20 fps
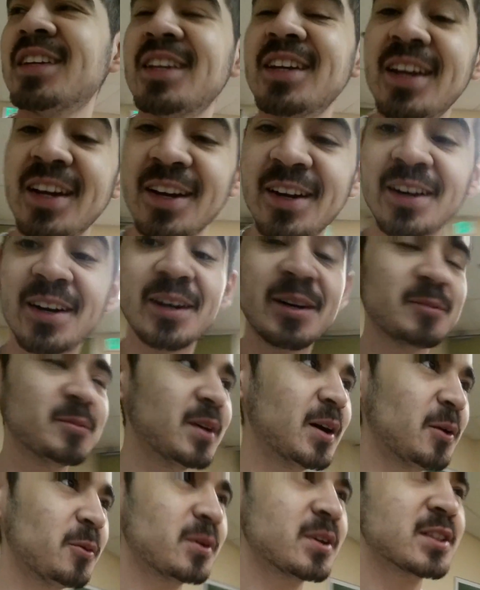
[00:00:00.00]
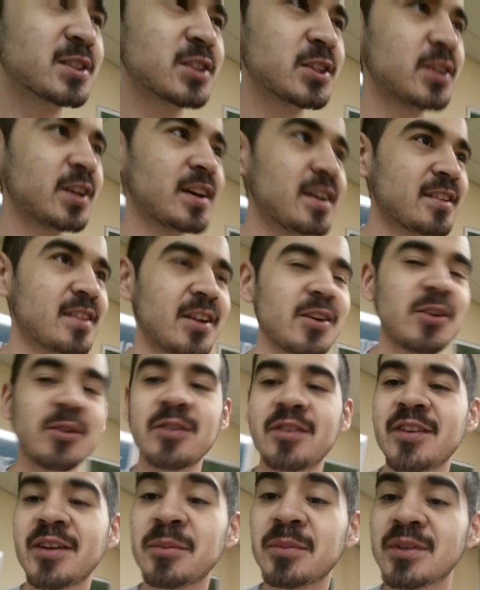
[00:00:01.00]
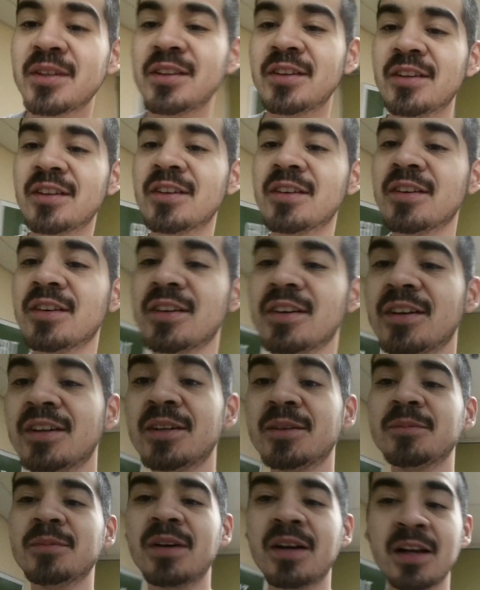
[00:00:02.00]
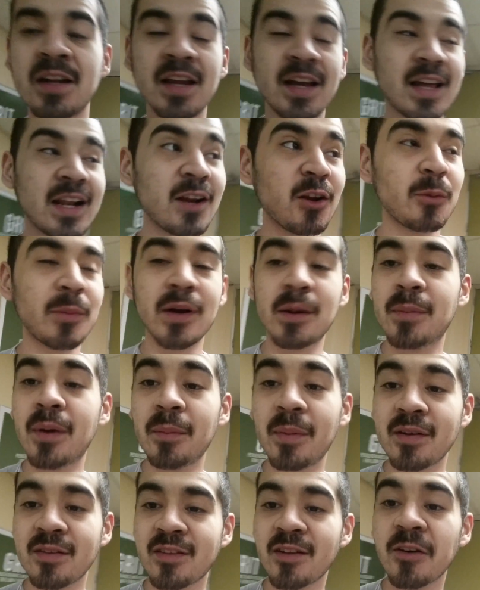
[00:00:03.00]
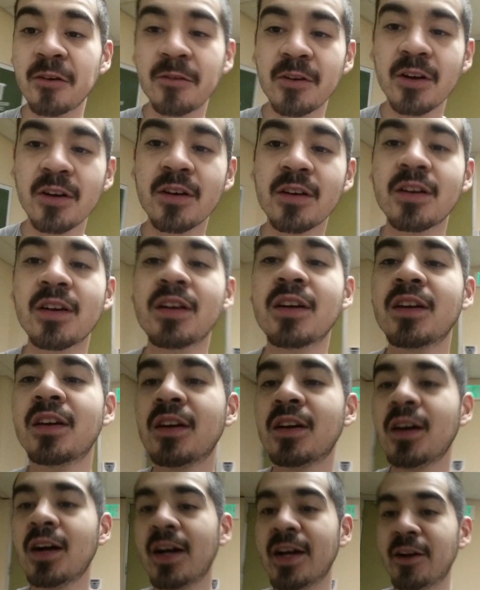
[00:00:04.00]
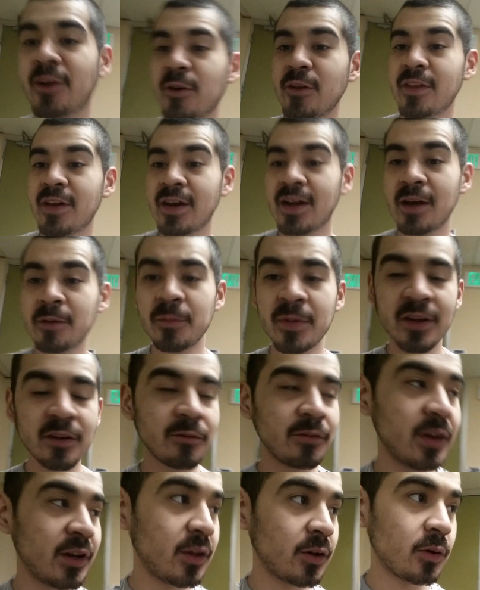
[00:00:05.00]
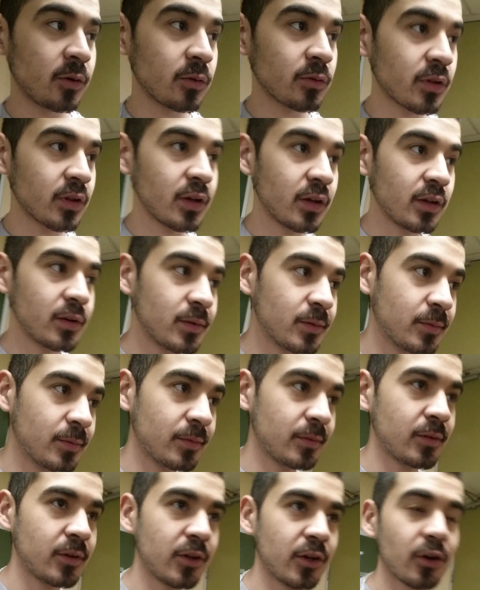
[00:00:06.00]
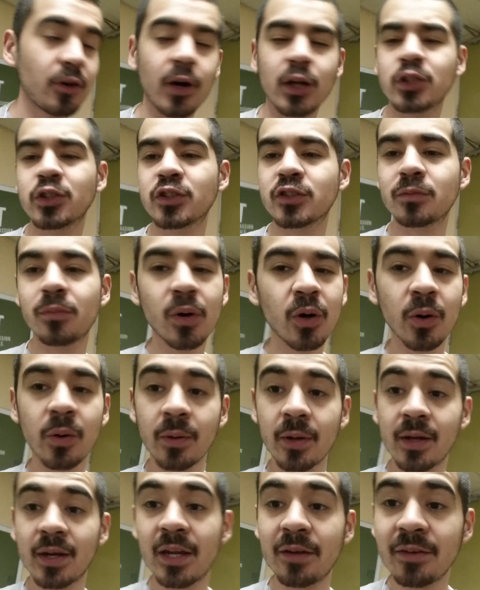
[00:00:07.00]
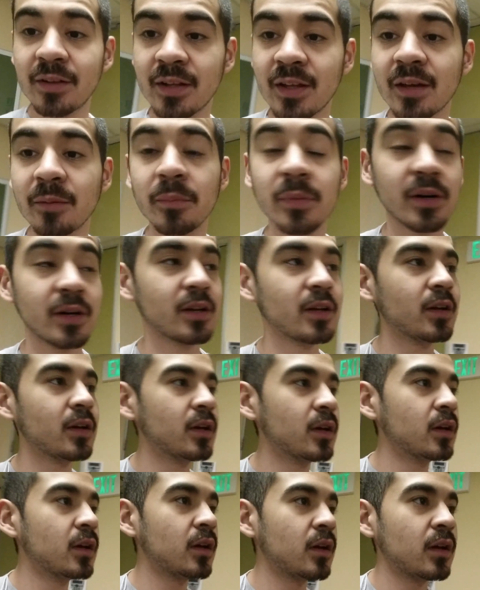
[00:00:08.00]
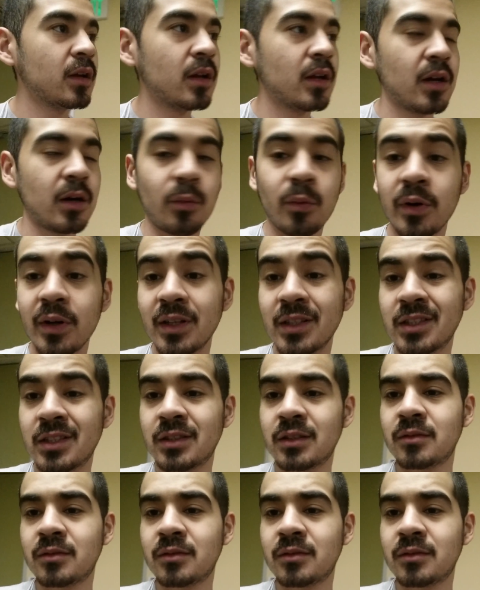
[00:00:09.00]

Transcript: yeah. Um, I want to tell you guys a little something. You know. Um, I like a little bit about myself. You know. I know that I make videos and you know I just smoke and everything, but I wanna,